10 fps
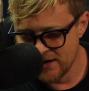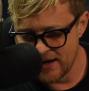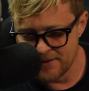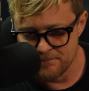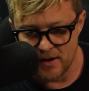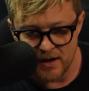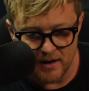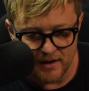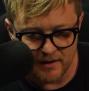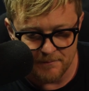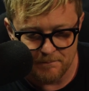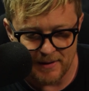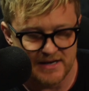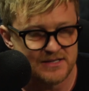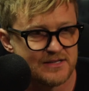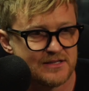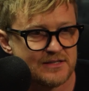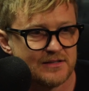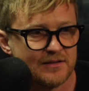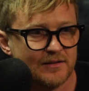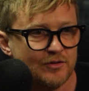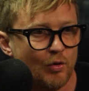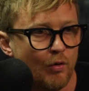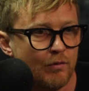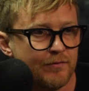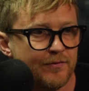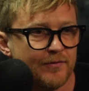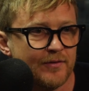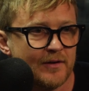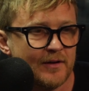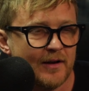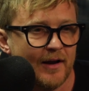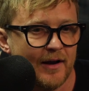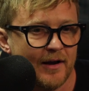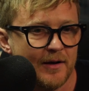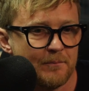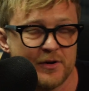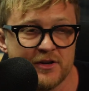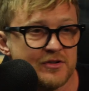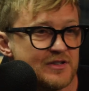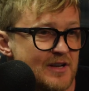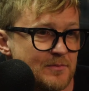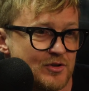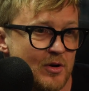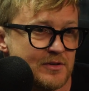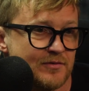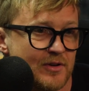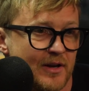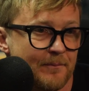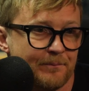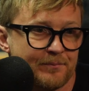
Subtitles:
And my bassist Dolph produced some songs for them.